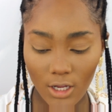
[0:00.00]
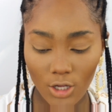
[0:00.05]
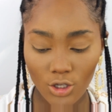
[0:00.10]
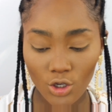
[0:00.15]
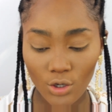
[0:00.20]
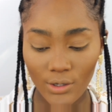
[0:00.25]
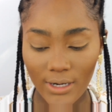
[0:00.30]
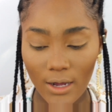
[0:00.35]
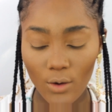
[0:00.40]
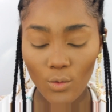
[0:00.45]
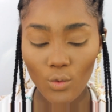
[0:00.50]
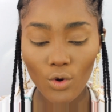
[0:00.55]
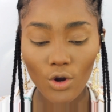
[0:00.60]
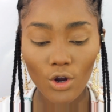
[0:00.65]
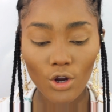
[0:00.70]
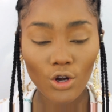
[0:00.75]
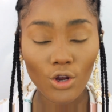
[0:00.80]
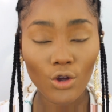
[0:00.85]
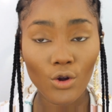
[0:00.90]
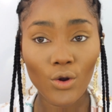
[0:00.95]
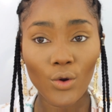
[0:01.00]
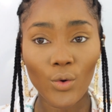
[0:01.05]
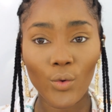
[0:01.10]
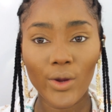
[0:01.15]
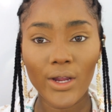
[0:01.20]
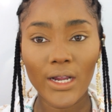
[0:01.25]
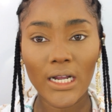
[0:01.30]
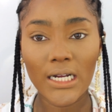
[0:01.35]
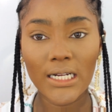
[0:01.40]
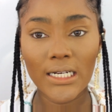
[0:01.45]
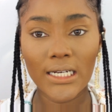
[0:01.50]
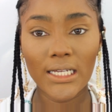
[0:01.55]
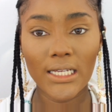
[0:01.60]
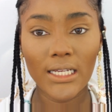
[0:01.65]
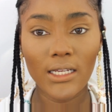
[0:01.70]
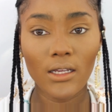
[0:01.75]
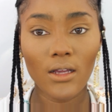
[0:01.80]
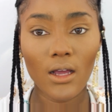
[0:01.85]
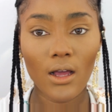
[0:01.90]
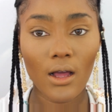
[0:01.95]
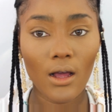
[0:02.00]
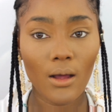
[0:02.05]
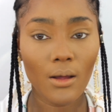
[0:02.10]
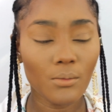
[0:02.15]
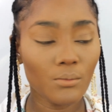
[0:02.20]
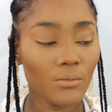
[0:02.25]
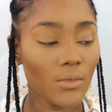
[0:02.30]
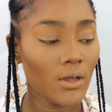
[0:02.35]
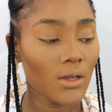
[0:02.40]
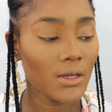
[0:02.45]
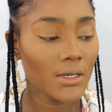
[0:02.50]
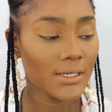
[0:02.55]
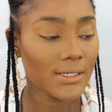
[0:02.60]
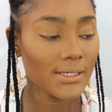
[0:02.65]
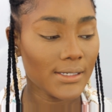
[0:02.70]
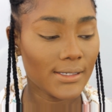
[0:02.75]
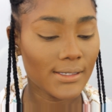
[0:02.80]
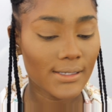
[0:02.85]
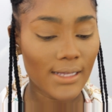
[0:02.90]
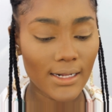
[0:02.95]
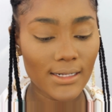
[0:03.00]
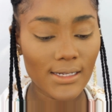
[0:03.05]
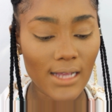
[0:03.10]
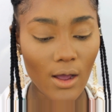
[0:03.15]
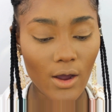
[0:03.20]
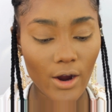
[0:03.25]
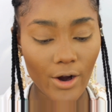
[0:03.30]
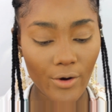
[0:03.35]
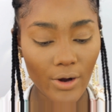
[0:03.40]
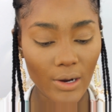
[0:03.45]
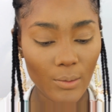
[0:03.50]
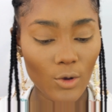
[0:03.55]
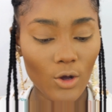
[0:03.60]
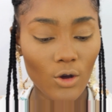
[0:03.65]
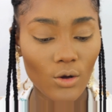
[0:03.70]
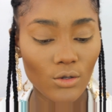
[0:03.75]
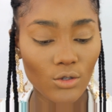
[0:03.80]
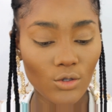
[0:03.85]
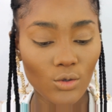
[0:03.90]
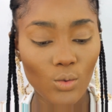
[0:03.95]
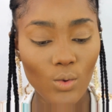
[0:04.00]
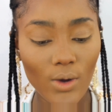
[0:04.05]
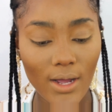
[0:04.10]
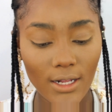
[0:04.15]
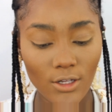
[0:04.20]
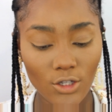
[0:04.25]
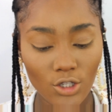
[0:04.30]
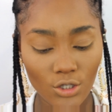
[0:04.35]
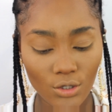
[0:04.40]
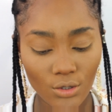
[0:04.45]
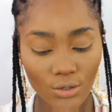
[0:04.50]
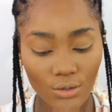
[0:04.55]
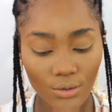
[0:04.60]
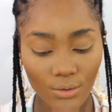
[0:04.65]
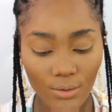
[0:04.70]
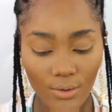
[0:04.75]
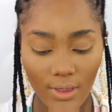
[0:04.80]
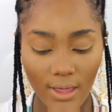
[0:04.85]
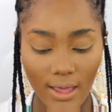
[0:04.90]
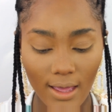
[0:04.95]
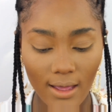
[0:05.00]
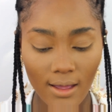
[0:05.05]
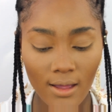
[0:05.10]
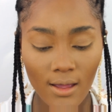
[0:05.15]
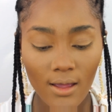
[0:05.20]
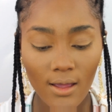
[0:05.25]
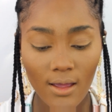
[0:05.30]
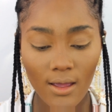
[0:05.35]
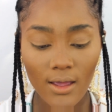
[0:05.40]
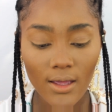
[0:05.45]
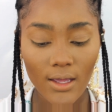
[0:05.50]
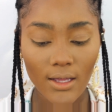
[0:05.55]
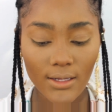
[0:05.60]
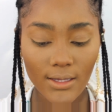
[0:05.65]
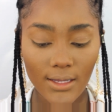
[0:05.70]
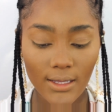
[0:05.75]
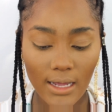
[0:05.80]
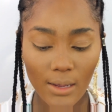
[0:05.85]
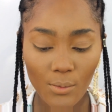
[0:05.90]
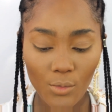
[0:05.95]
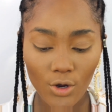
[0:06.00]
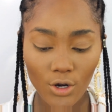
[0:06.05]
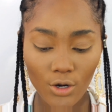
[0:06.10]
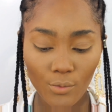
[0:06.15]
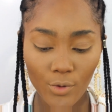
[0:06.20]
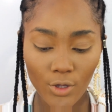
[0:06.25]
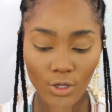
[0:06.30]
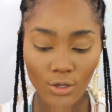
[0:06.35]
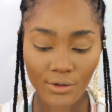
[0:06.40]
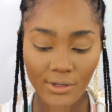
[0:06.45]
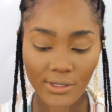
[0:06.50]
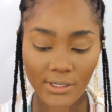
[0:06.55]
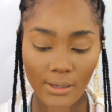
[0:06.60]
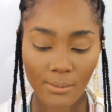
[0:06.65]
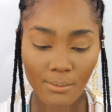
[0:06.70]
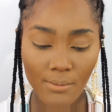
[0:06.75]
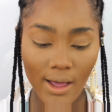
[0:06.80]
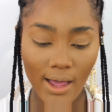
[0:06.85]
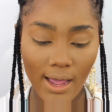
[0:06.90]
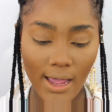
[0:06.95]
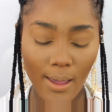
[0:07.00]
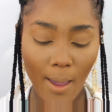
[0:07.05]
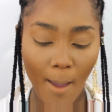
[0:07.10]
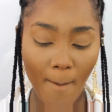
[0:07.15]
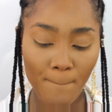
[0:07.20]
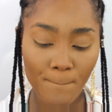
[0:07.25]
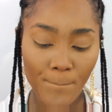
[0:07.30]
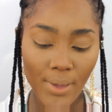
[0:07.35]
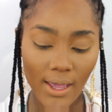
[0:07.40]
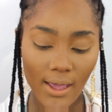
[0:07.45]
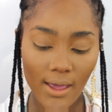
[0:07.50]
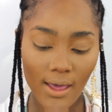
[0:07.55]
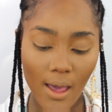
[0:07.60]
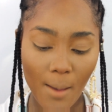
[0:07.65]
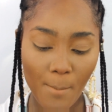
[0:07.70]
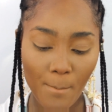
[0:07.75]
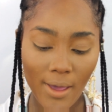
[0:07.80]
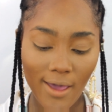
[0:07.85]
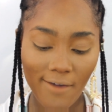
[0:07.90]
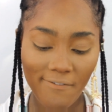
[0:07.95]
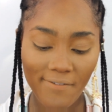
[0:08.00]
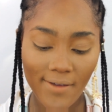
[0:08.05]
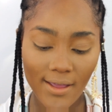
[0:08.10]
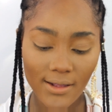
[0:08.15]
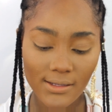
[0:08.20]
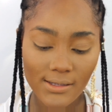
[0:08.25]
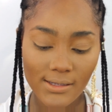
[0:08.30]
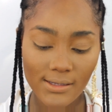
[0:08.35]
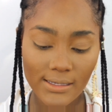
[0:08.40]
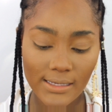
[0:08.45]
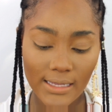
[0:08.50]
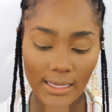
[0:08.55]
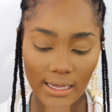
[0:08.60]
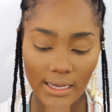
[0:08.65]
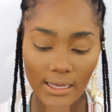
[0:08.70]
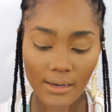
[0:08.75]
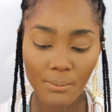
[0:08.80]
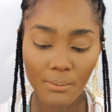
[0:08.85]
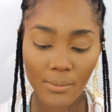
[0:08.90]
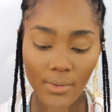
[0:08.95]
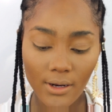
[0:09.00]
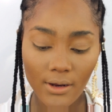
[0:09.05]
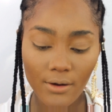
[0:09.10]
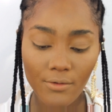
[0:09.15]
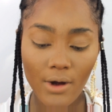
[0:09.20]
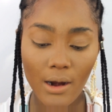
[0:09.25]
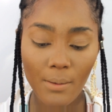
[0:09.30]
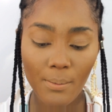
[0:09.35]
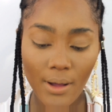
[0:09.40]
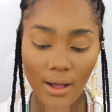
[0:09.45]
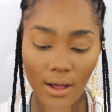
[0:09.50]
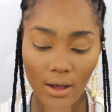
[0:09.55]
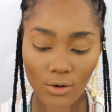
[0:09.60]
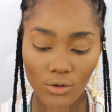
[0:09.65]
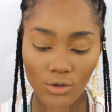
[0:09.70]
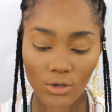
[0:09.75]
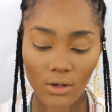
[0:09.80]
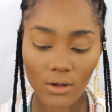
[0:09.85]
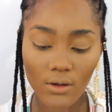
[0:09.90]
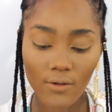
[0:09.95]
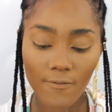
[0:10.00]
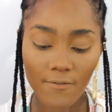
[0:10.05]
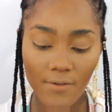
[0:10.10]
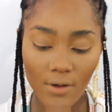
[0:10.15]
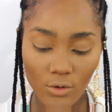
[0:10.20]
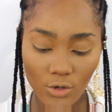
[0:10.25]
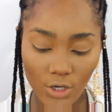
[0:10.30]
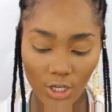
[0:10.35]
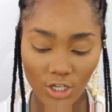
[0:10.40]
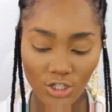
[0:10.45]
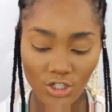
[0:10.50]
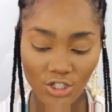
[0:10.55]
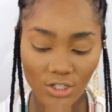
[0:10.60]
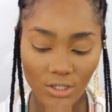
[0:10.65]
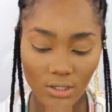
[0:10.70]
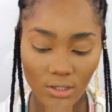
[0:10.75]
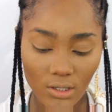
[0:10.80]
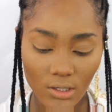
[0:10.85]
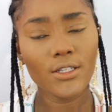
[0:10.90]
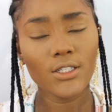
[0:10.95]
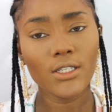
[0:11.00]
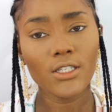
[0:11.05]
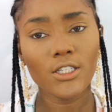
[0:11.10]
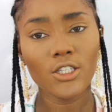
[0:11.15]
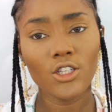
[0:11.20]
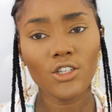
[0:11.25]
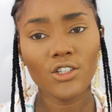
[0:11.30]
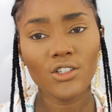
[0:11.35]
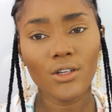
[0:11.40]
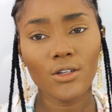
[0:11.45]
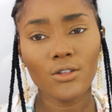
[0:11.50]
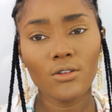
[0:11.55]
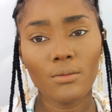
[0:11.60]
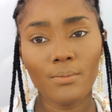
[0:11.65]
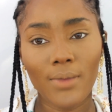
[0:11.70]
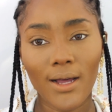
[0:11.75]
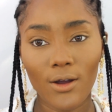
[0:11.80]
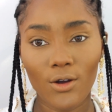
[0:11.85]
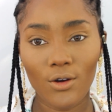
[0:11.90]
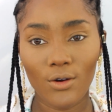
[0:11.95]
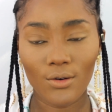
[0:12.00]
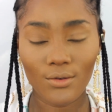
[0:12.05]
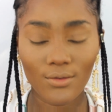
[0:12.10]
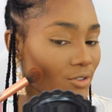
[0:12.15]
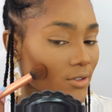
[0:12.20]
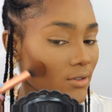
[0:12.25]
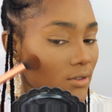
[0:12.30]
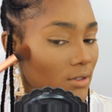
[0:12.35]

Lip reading: So now we're gonna quickly set our cream contour, and to do that I'm gonna be using my Becca Perfect Skin Mineral Powder Foundation. This is in the shade Tobacco.